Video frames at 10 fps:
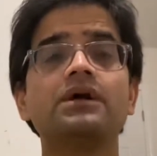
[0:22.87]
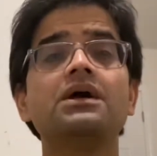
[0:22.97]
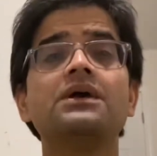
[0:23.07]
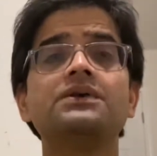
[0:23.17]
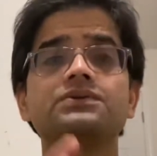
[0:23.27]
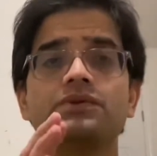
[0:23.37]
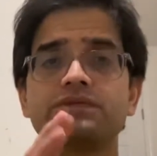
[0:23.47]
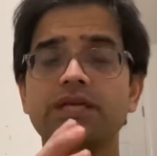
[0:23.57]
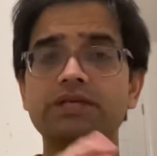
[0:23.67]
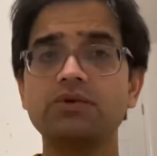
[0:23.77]
So
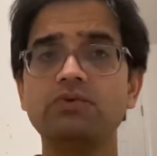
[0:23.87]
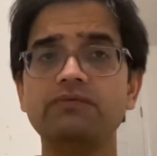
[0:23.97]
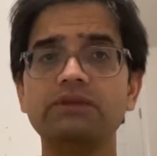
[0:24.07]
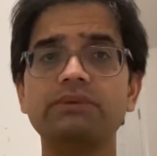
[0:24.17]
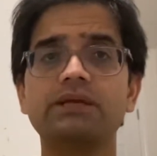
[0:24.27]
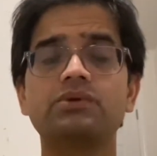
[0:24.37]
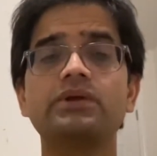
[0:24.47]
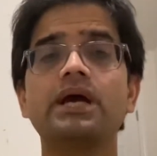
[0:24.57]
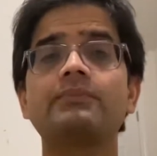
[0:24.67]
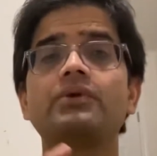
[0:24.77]
stay tuned with me.
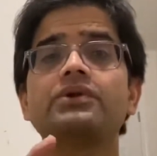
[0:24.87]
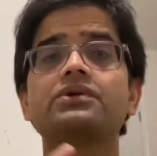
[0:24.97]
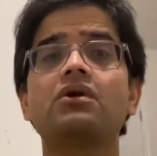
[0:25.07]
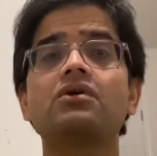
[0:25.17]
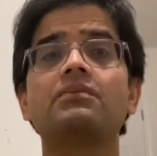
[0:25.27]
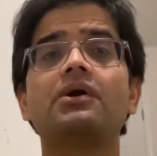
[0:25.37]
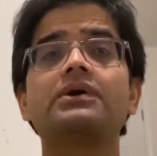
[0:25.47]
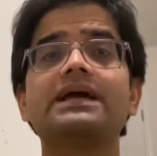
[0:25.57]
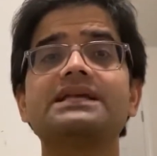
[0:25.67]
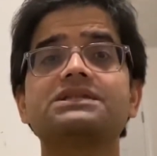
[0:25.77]
Today I'm going to talk about
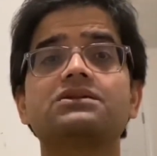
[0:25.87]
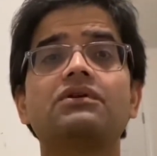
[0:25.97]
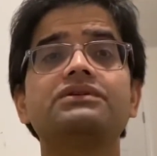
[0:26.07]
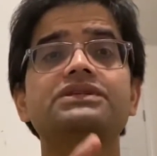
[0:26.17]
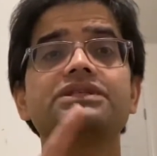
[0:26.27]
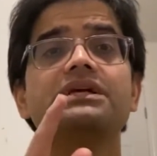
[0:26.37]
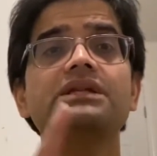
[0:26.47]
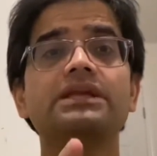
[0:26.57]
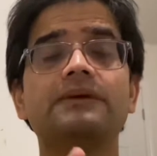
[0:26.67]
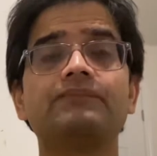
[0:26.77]

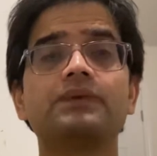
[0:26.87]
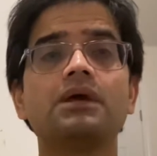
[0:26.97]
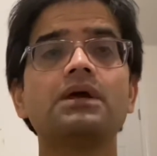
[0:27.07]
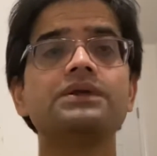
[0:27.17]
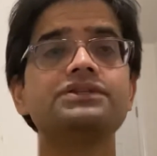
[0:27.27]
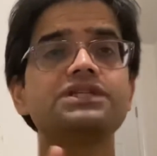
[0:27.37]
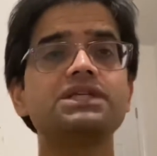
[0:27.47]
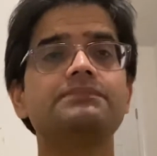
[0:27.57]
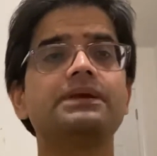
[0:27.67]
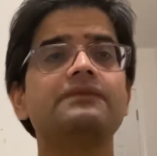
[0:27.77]
astonishingly
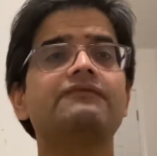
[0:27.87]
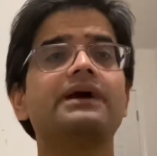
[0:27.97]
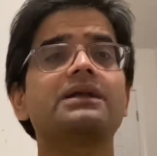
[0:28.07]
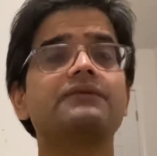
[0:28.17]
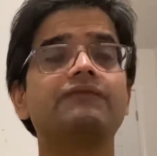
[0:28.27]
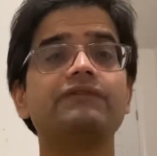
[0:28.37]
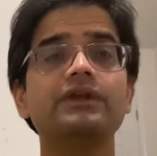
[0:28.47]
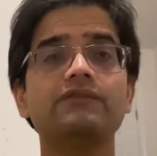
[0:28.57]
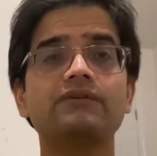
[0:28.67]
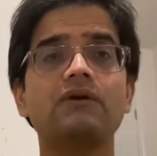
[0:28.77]
cheap, in fact free
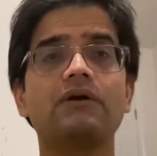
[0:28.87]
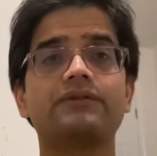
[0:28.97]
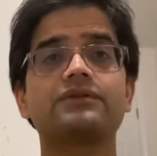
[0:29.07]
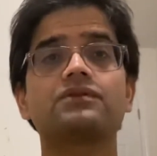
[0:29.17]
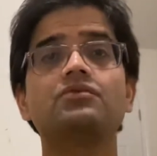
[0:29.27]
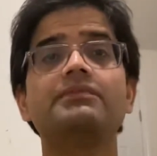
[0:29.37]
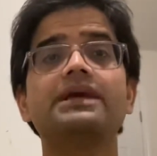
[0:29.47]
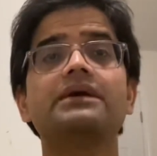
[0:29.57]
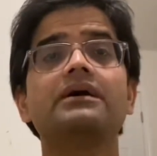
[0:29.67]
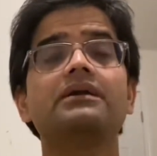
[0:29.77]
of cost, to
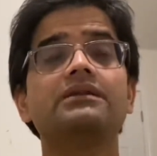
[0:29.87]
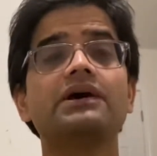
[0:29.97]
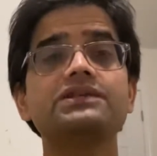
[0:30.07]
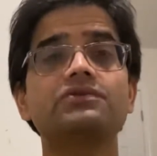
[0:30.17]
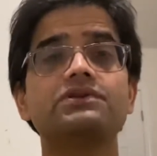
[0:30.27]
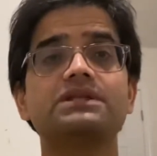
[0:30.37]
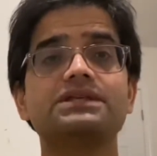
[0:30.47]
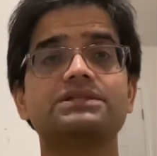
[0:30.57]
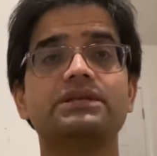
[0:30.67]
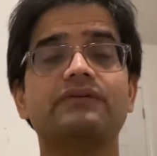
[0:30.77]
make a noise
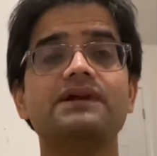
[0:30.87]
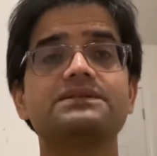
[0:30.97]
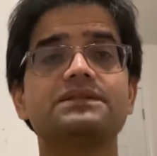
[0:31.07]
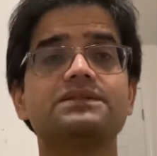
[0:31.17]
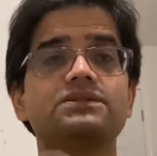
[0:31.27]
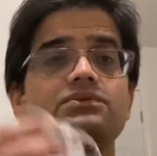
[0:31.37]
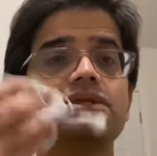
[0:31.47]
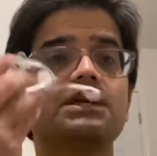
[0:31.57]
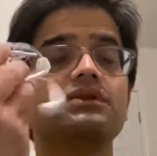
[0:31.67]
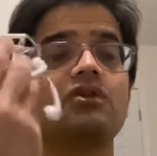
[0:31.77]
cancellation devices
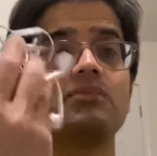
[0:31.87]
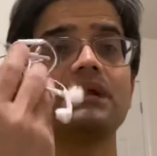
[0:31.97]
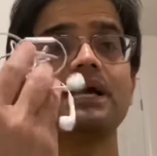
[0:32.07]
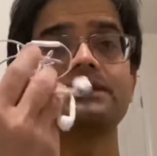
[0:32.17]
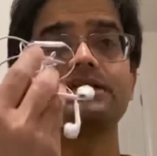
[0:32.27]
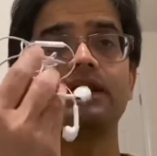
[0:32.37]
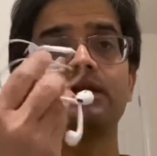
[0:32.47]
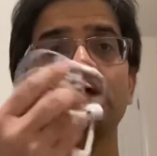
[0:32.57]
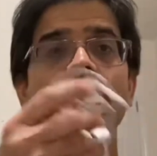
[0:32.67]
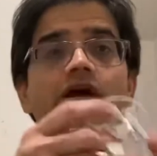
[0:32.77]
using a normal headset.
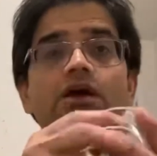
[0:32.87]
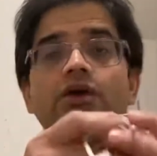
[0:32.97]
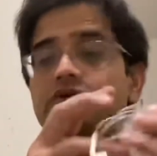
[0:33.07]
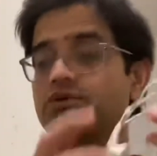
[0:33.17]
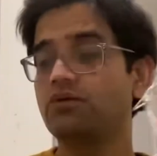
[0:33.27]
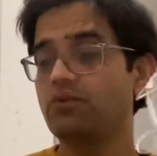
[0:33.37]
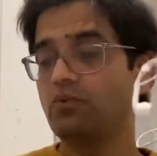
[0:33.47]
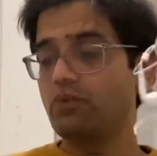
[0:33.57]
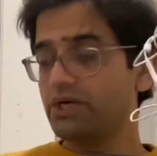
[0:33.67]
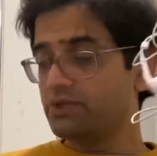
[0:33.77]
So
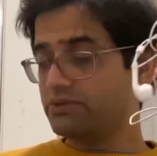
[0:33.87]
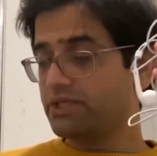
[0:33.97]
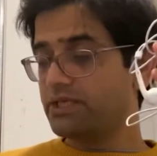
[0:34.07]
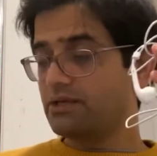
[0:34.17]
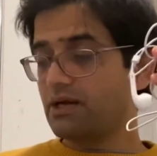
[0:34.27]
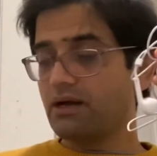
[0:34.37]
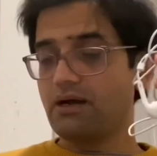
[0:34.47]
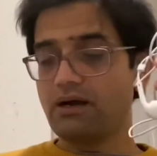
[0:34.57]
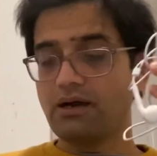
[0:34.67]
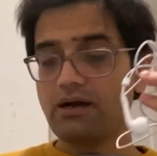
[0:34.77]
what you need
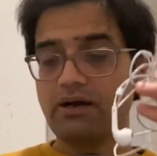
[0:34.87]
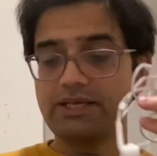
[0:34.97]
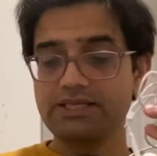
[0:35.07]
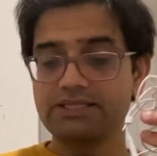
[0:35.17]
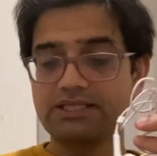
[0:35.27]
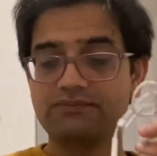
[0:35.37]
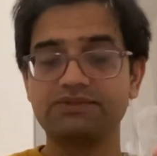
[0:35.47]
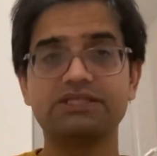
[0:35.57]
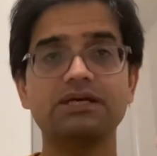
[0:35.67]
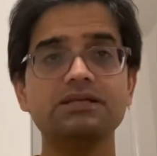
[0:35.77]
is
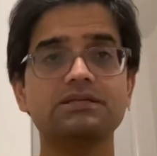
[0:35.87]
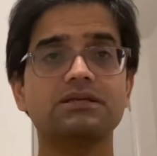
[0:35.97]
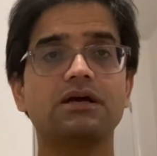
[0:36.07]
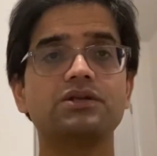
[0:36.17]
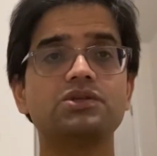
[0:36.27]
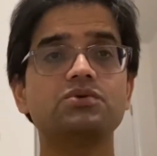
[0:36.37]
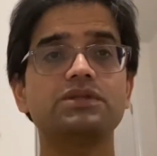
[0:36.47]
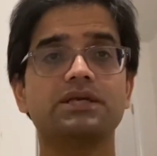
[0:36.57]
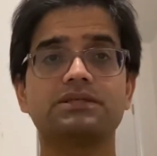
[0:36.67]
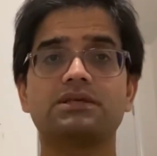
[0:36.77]
just two
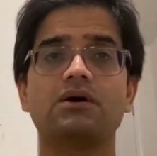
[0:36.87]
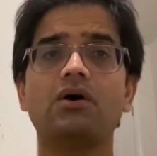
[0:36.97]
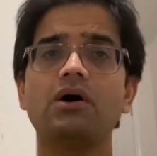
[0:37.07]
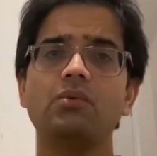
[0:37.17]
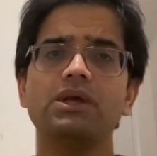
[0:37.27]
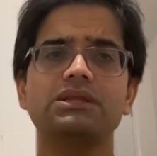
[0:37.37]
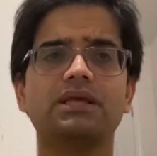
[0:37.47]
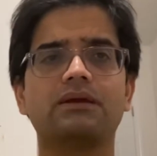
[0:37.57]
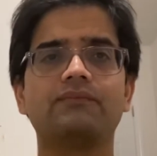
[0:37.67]
things or one thing.